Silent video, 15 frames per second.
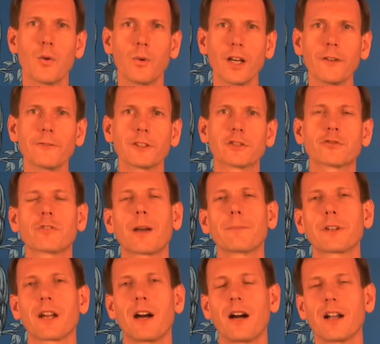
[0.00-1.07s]
One of the
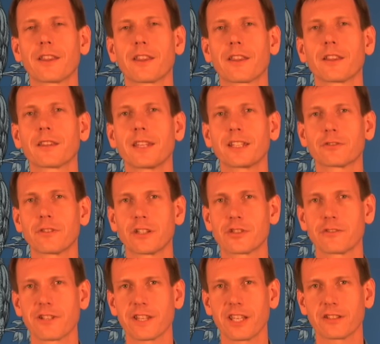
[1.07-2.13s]
trump cards that
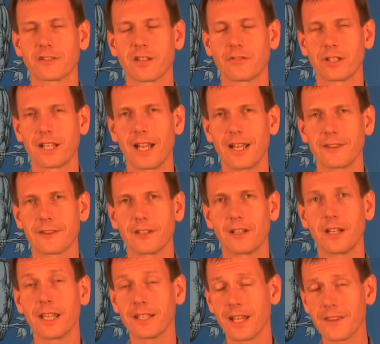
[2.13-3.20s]
Treasury Secretary
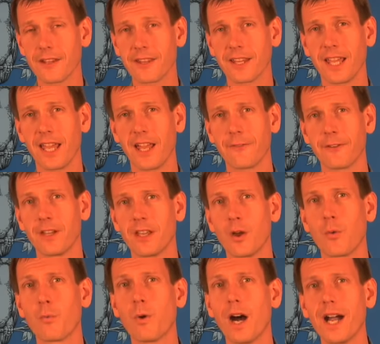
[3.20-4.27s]
Geithner and others have
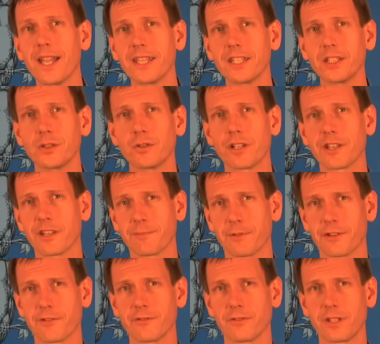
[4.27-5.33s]
why the US is
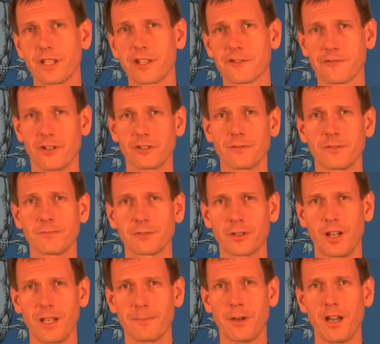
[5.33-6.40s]
pursuing a strong
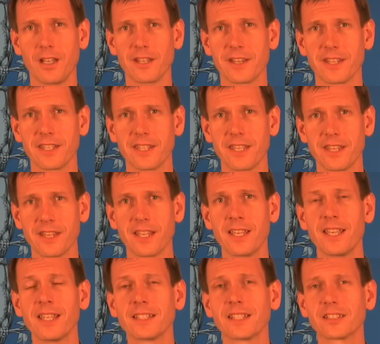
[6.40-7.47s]
dollar policy is
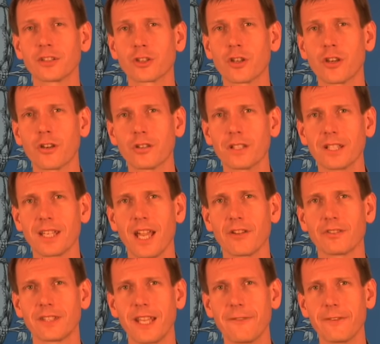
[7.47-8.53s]
that the current
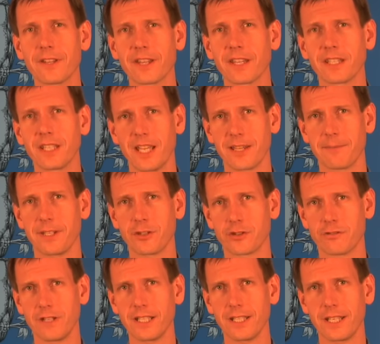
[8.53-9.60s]
account deficit has been
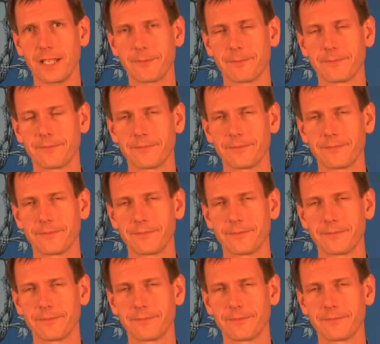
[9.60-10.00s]
shrinking.